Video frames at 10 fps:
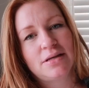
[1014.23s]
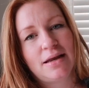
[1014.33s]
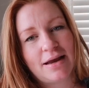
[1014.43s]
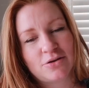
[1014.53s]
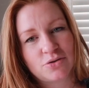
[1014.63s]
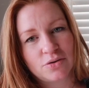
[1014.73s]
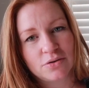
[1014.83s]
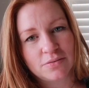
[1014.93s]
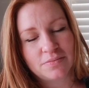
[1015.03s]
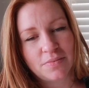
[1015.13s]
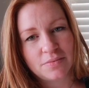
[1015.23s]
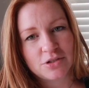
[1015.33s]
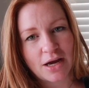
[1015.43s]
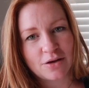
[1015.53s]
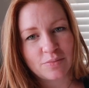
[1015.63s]
a natural
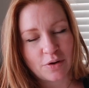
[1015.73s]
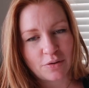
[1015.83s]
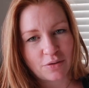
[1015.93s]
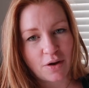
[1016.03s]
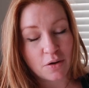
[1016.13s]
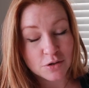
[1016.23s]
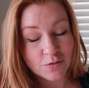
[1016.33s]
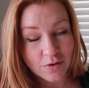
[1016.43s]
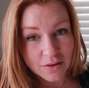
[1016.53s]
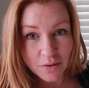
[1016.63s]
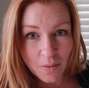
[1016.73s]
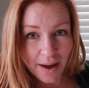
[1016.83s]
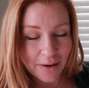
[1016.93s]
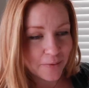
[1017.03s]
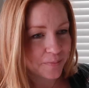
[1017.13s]
childbirth coach for a little
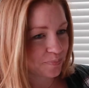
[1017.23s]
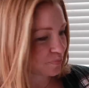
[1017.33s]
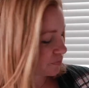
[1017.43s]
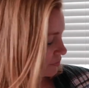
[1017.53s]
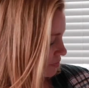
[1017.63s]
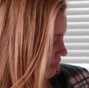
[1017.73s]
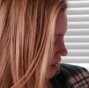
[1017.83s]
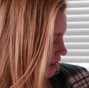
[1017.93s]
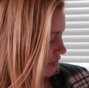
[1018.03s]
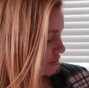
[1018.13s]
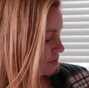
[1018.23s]
while years